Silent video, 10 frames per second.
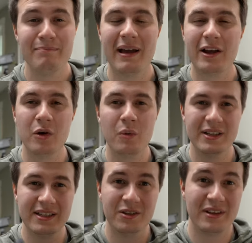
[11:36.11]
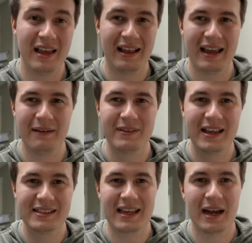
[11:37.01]
My goal wasn't to tell if
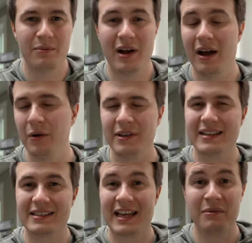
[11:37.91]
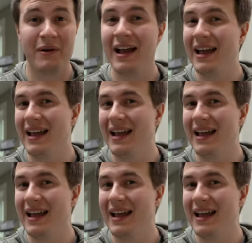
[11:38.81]
this camera or this camera